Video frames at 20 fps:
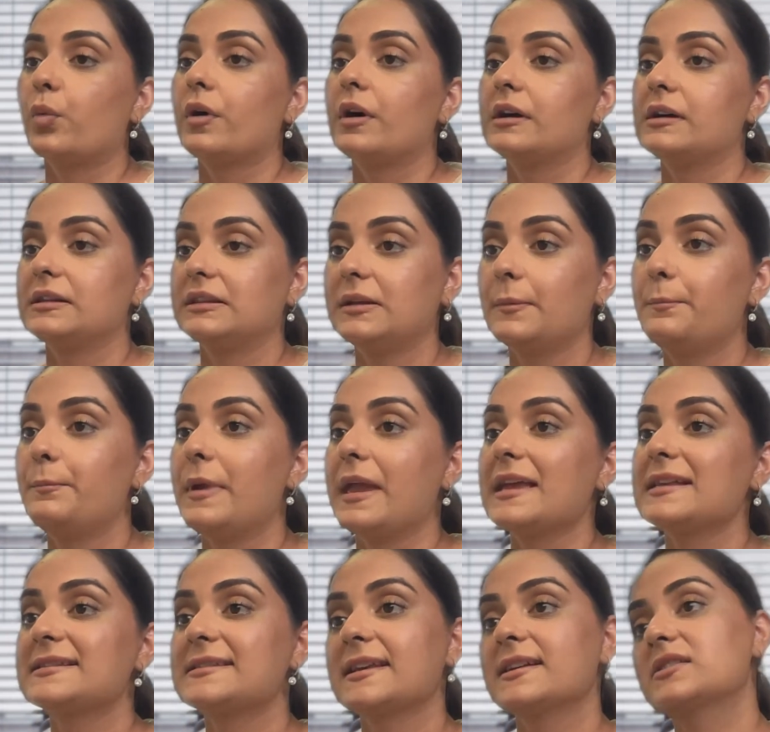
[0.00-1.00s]
the
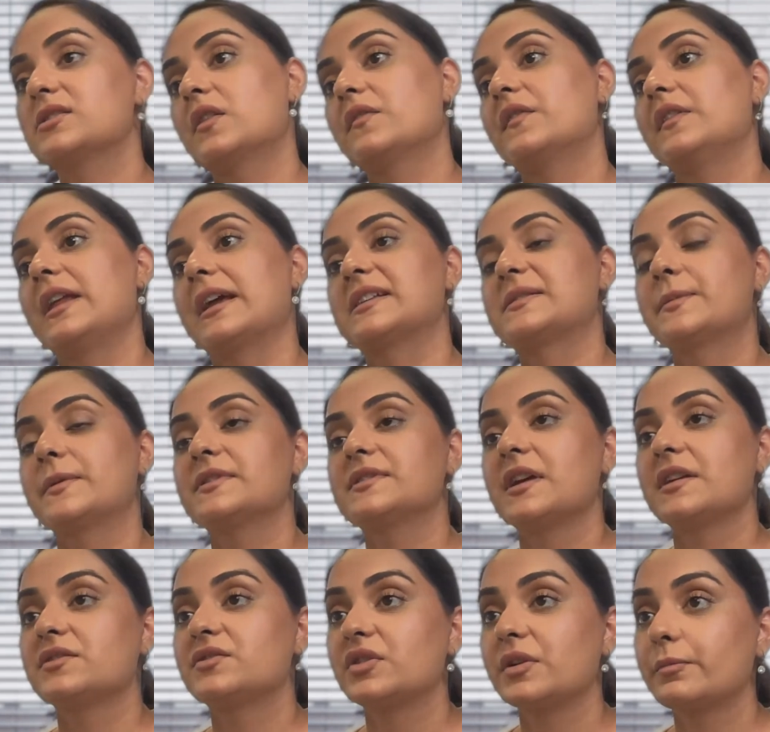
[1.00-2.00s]
basics of an express
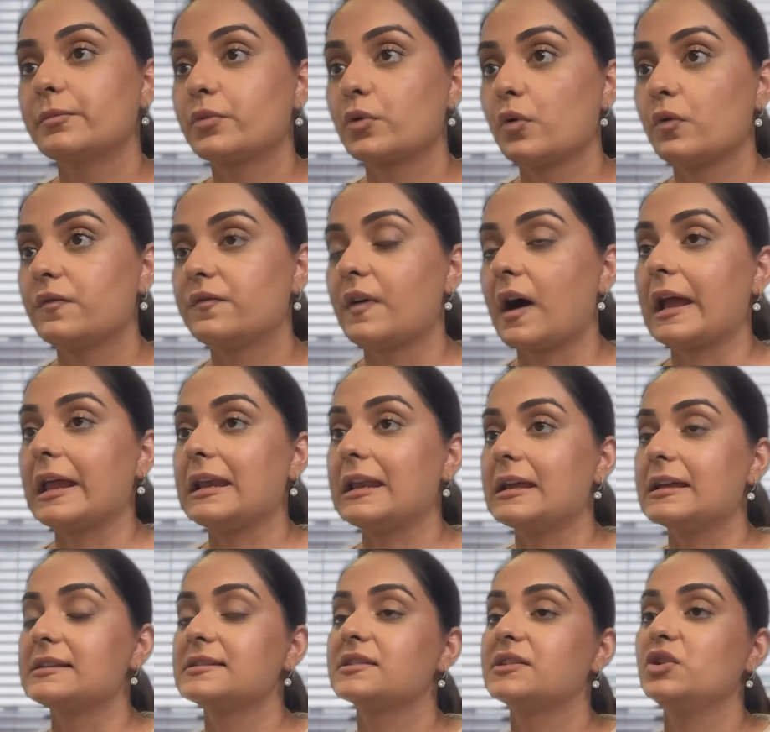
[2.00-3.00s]
entry profile
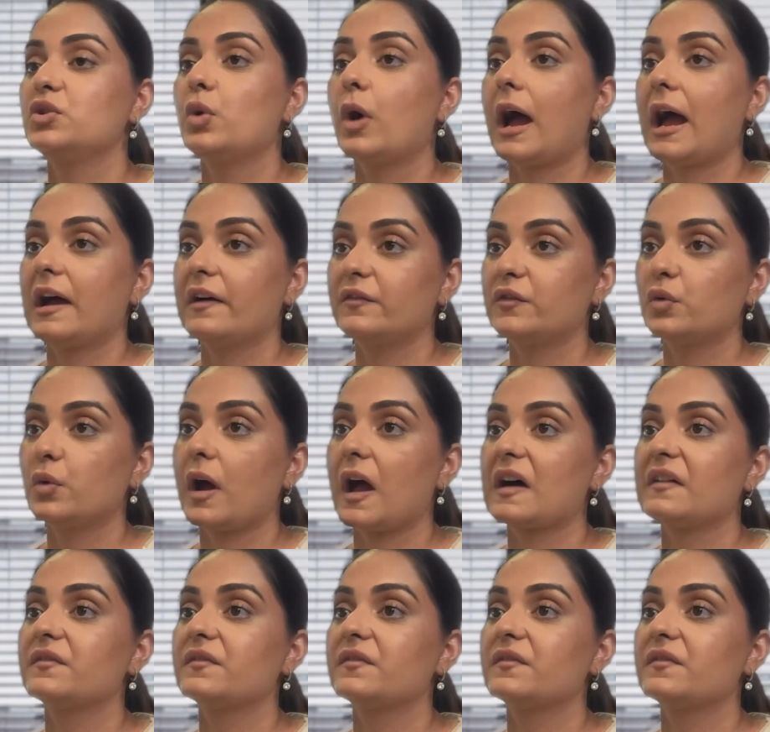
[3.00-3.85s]
is you have to have